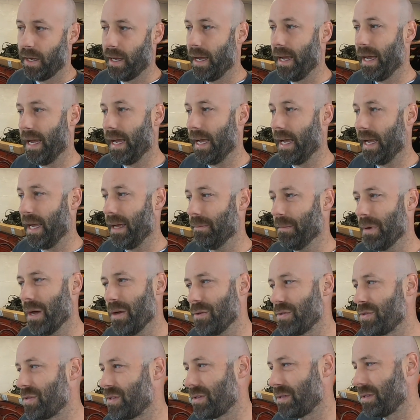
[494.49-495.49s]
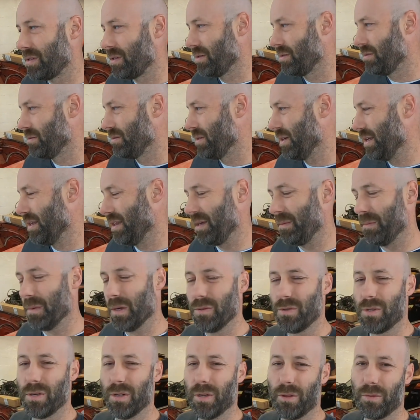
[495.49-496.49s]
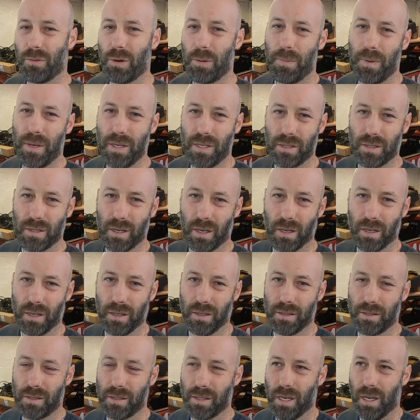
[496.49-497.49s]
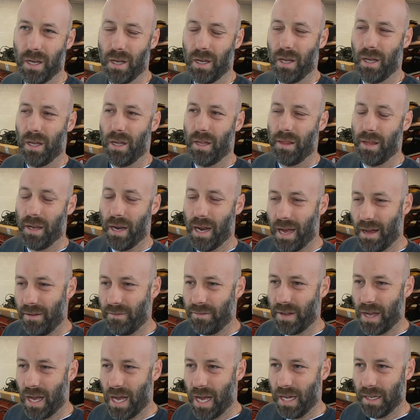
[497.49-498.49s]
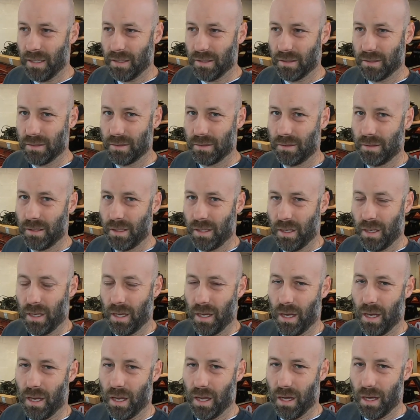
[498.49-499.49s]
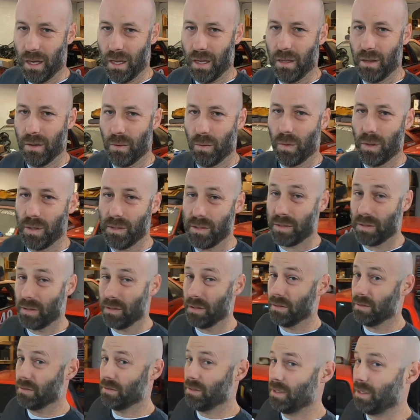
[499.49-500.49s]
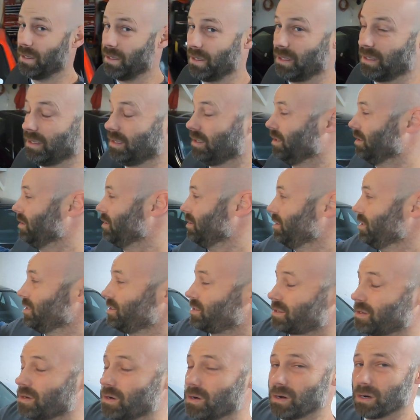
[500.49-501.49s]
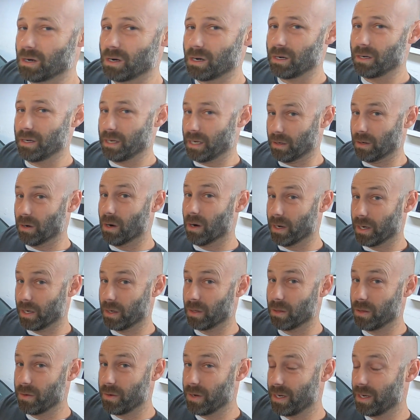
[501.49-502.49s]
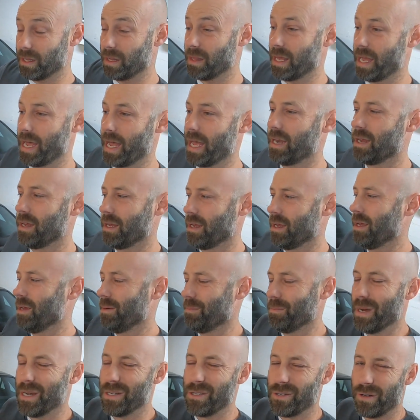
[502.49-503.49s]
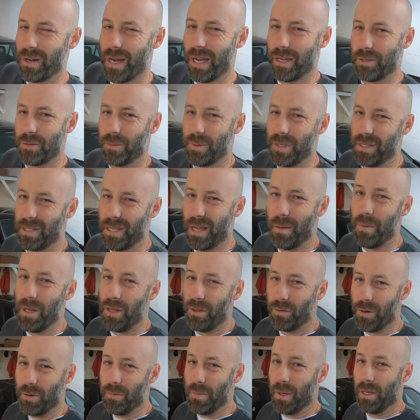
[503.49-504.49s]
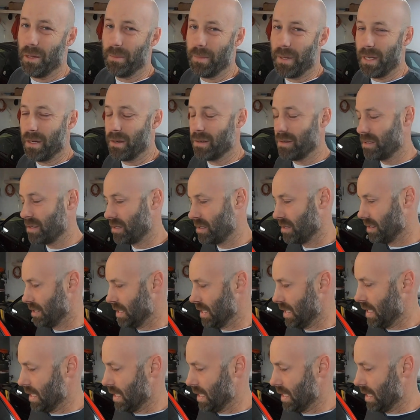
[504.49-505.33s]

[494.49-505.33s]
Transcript: And I think most of the 3-piece Sterns that I've gotten, the ones on this car are included in that, measure out to be 73 millimeters.